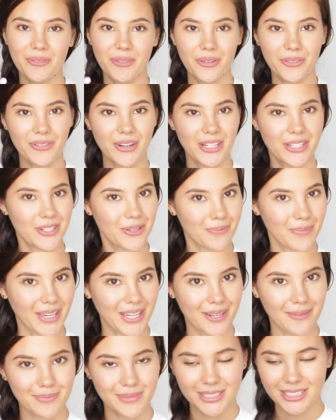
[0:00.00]
and refreshed
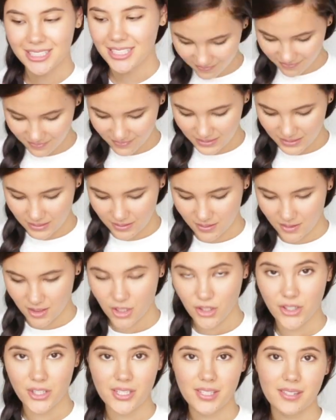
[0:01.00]
makeup look. Of
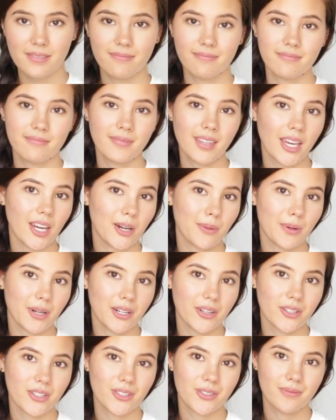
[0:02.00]
course,
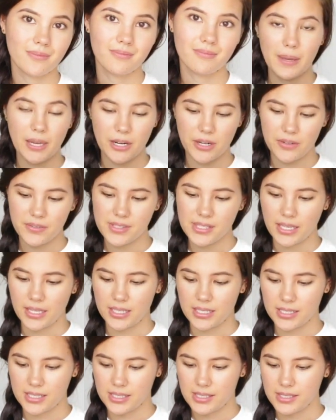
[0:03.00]
hairbrush, pair of
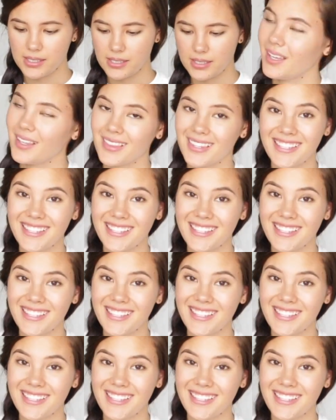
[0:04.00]
sunnies.